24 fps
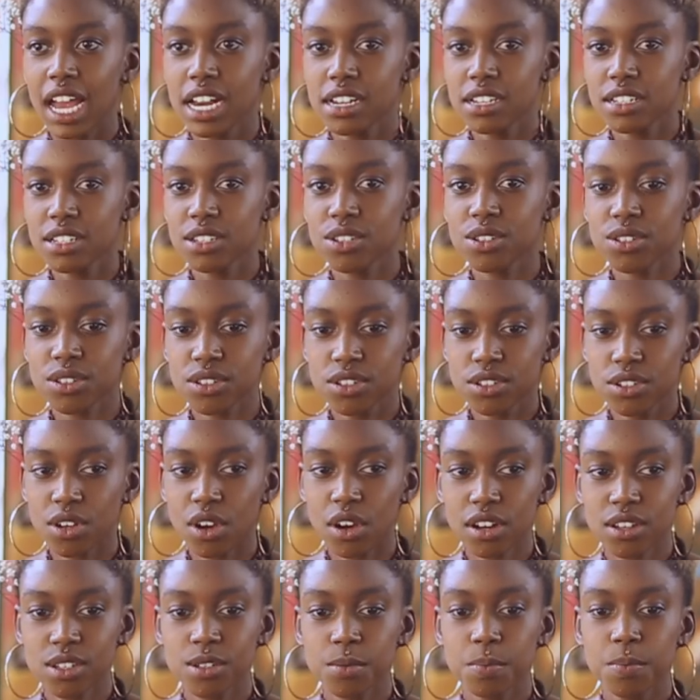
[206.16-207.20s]
I just
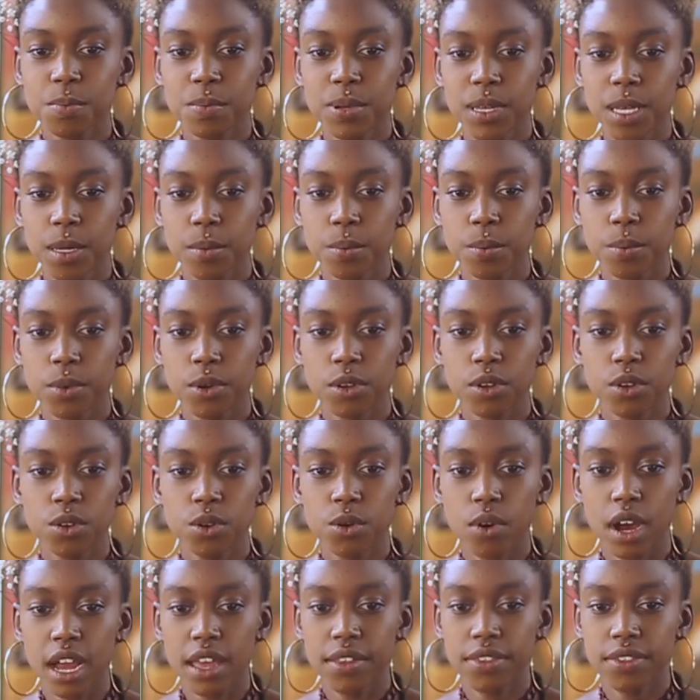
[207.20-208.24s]
talk to people
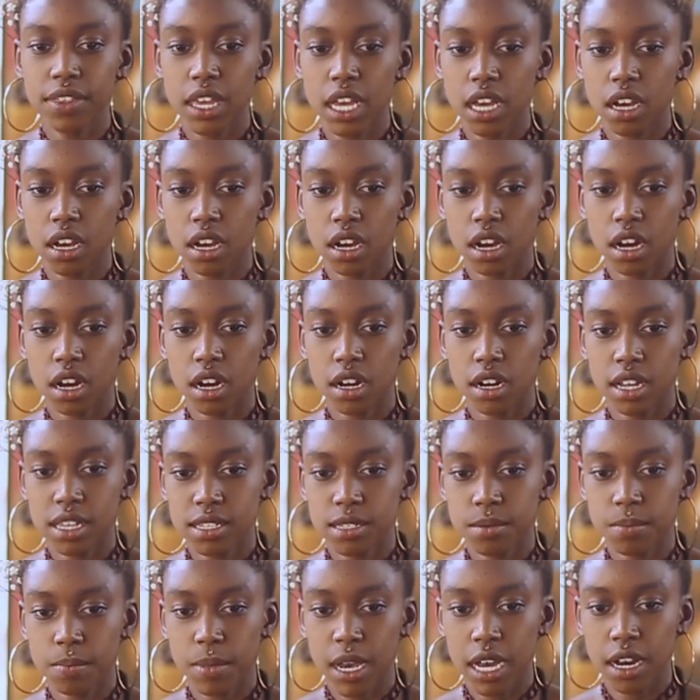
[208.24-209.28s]
who I think are
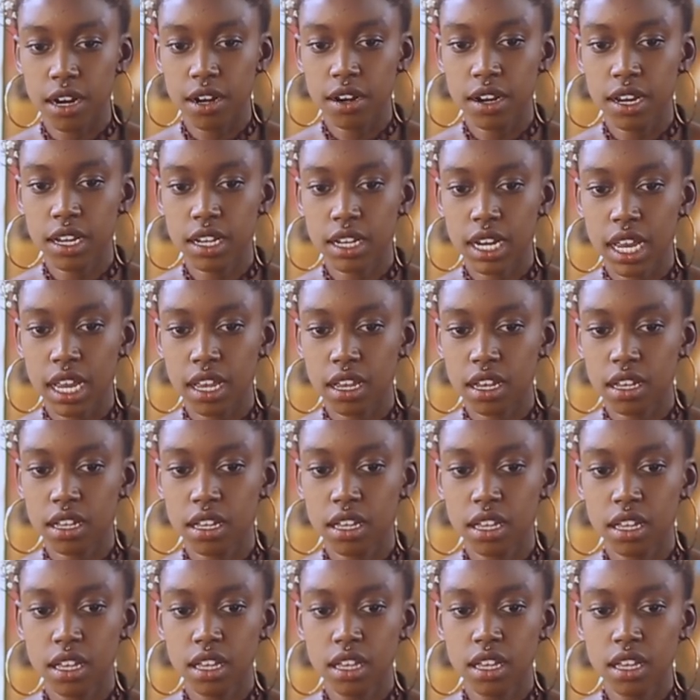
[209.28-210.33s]
inspiring, like
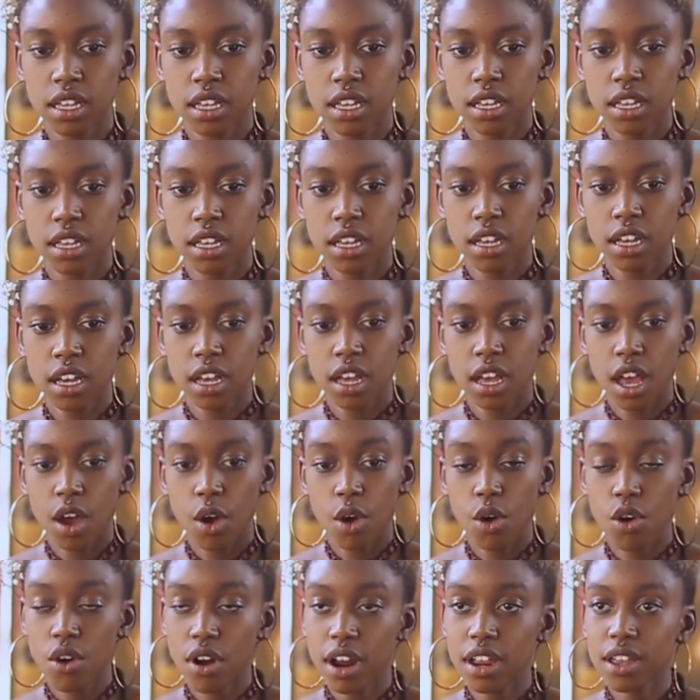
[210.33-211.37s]

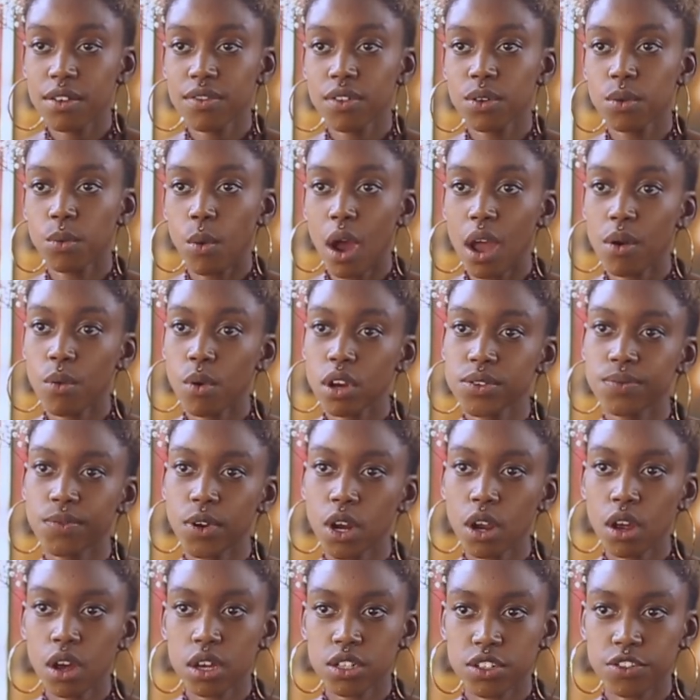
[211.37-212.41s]
or I even I watch
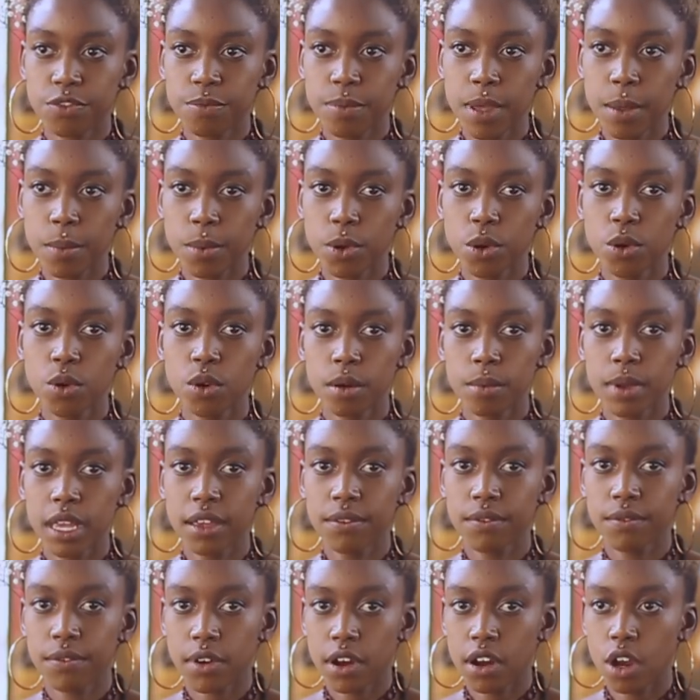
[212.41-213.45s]
vlogs of people who are
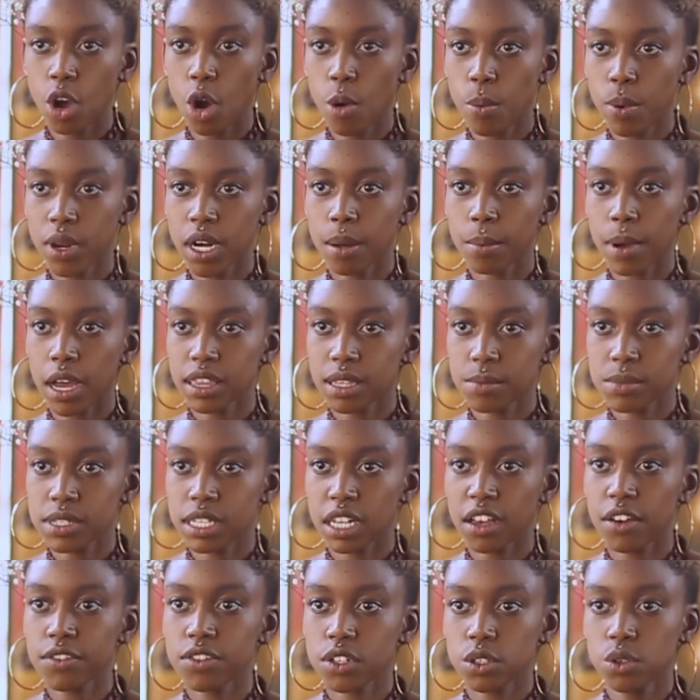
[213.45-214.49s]
being very open about
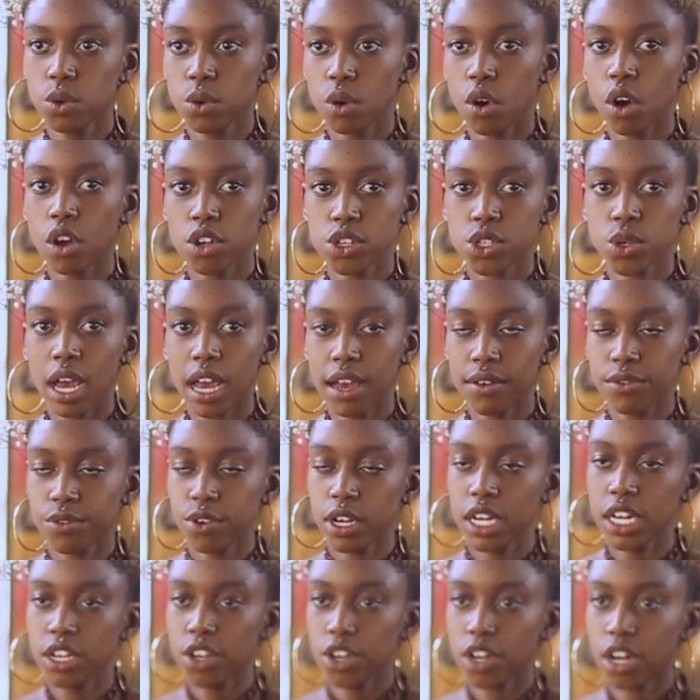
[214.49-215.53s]
themselves who also have
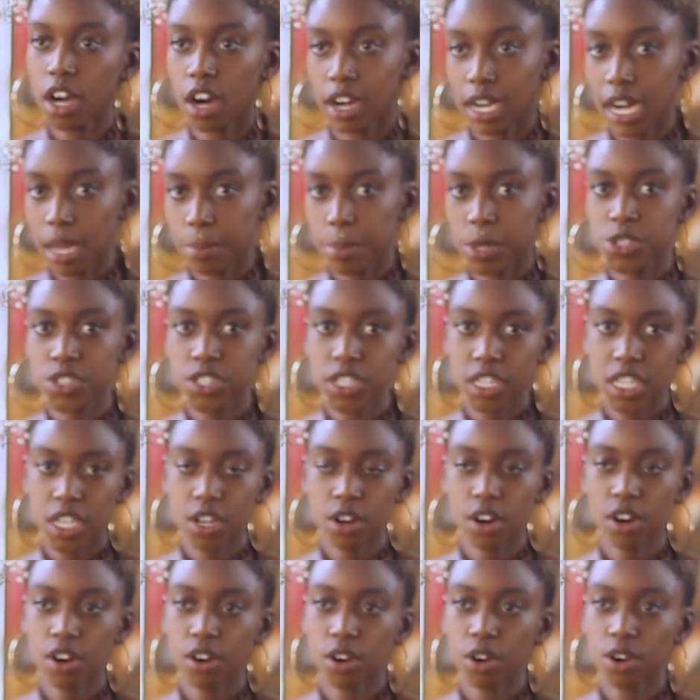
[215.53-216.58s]
really good art. Like Patricia
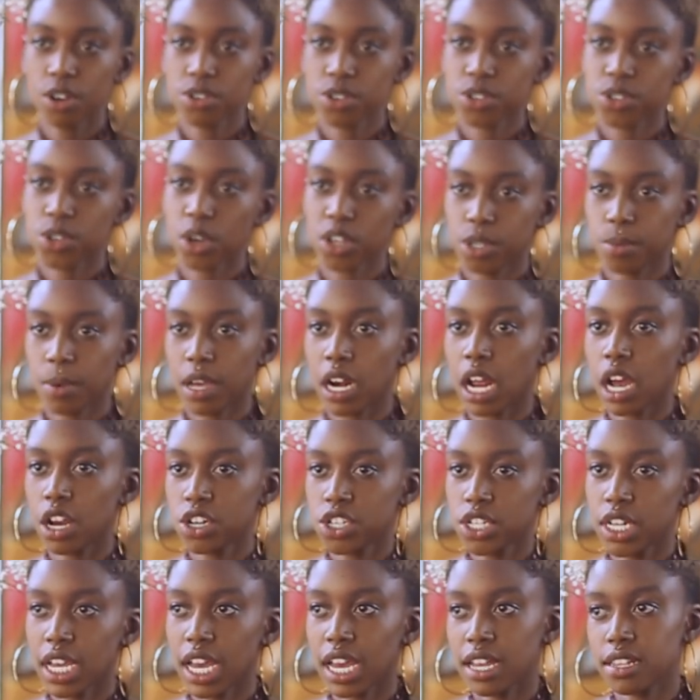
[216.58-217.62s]
Kihara also talked about how
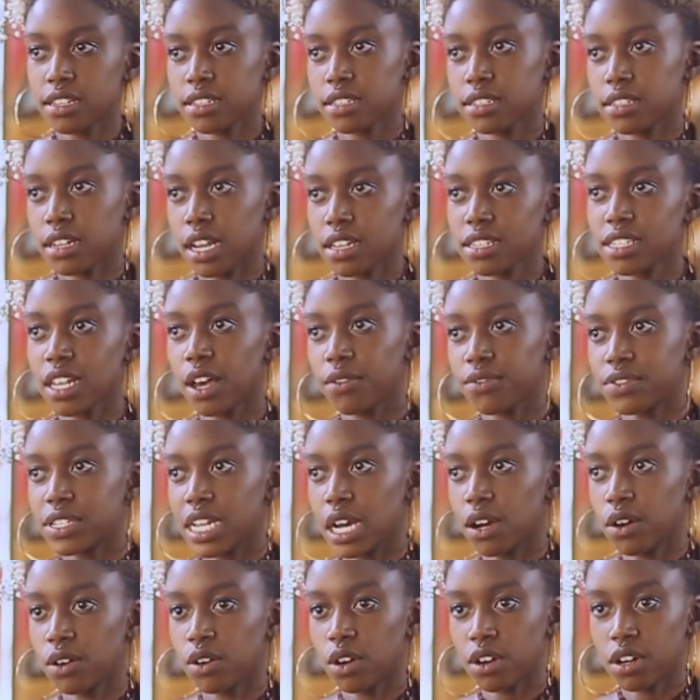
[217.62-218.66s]
she has like self
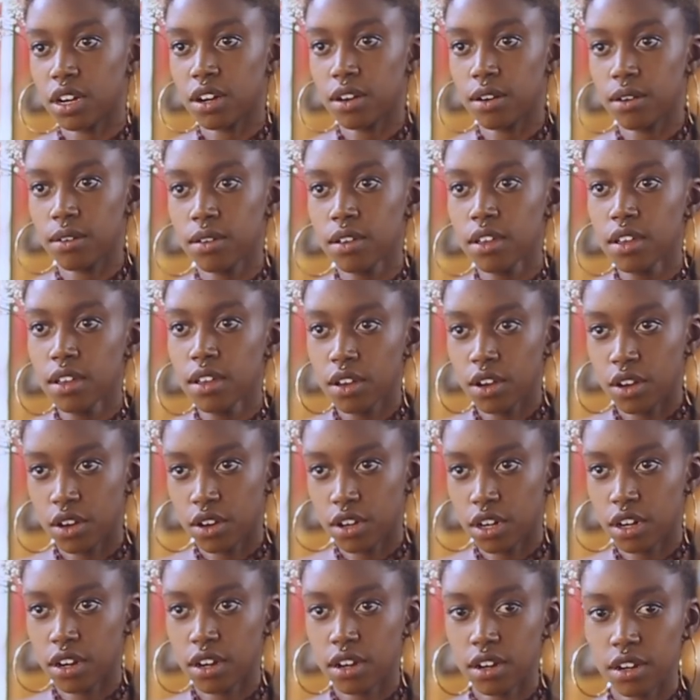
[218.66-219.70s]
doubt on her on
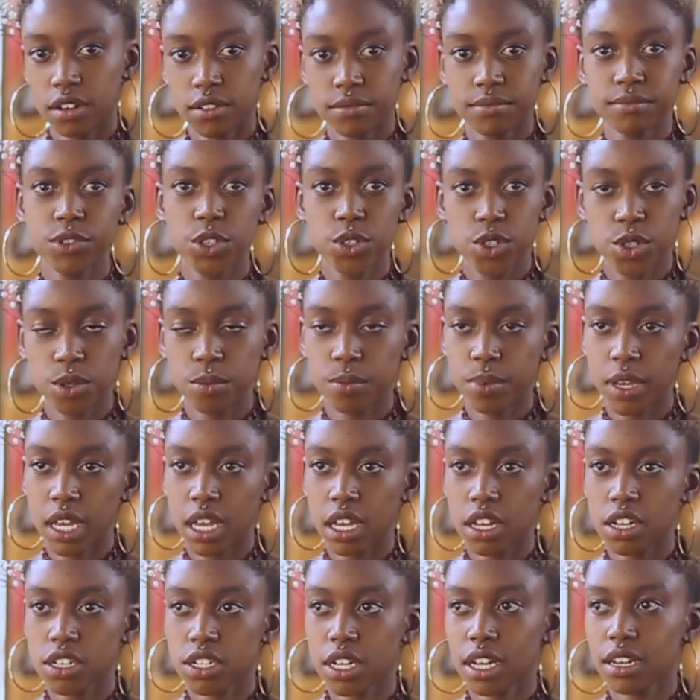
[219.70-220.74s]
her YouTube
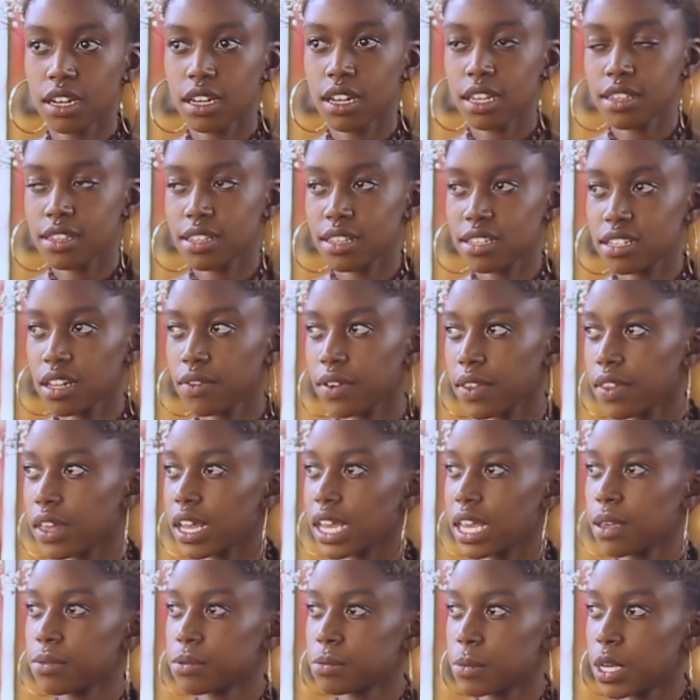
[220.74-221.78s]
page, and stuff like
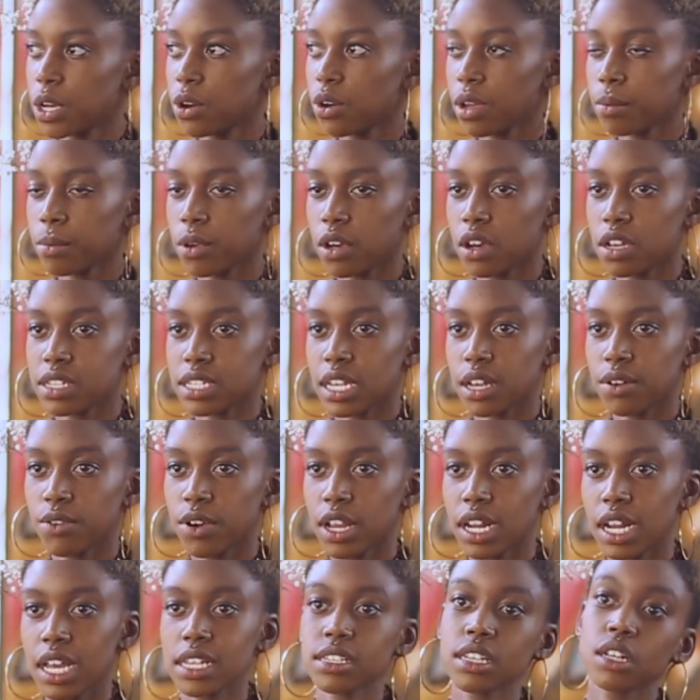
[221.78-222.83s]
that keeps me going because I
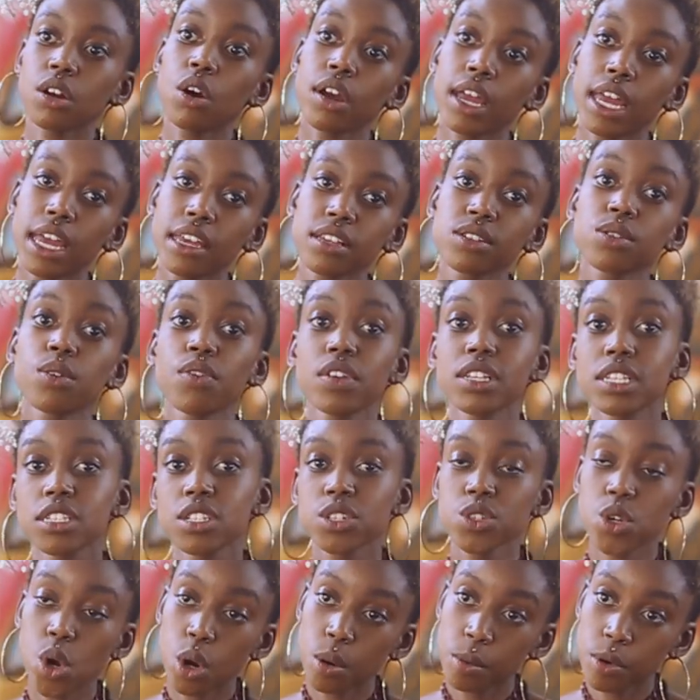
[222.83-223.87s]
realize that, okay, so this is
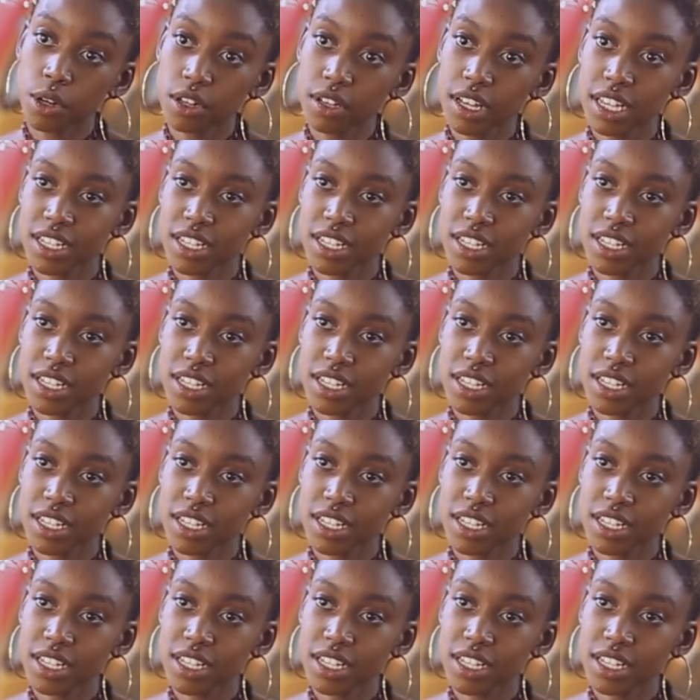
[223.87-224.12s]
normal.